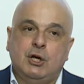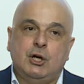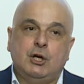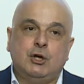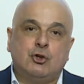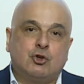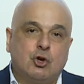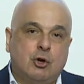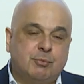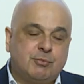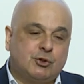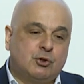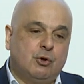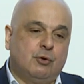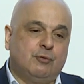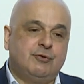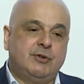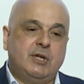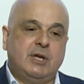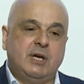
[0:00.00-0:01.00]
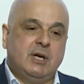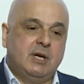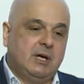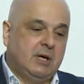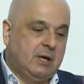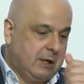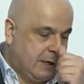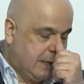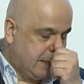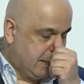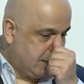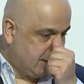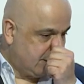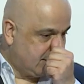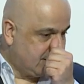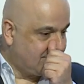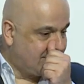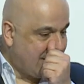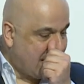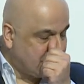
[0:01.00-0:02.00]
In terms of the, uh,
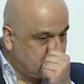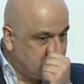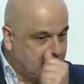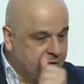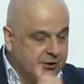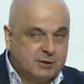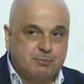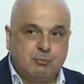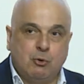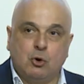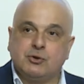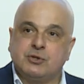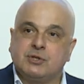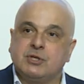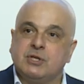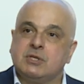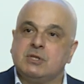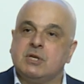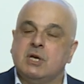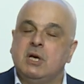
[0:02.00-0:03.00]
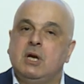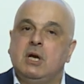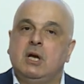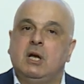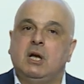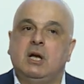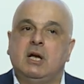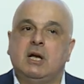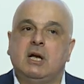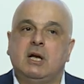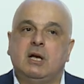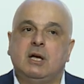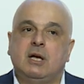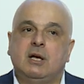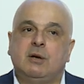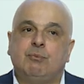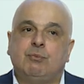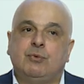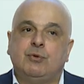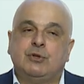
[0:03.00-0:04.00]
the vascular responses,
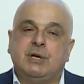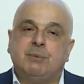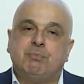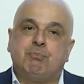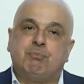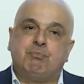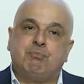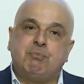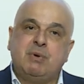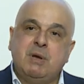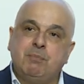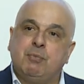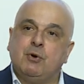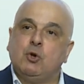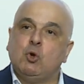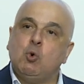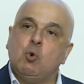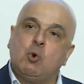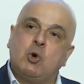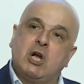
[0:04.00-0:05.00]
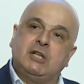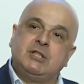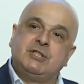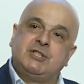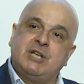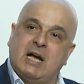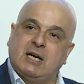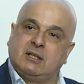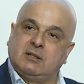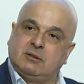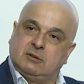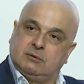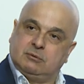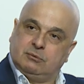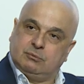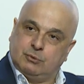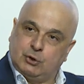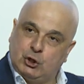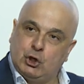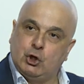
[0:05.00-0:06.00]
uh, the people who conduct
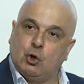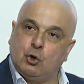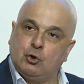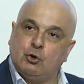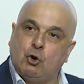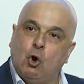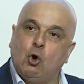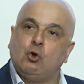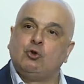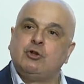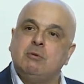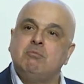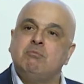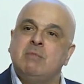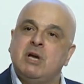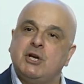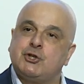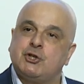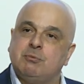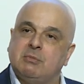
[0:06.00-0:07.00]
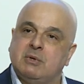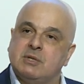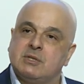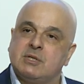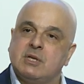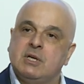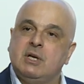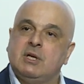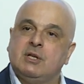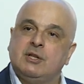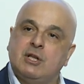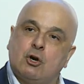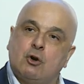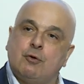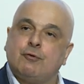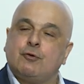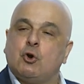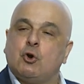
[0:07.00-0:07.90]
you know, all the measurements, they're of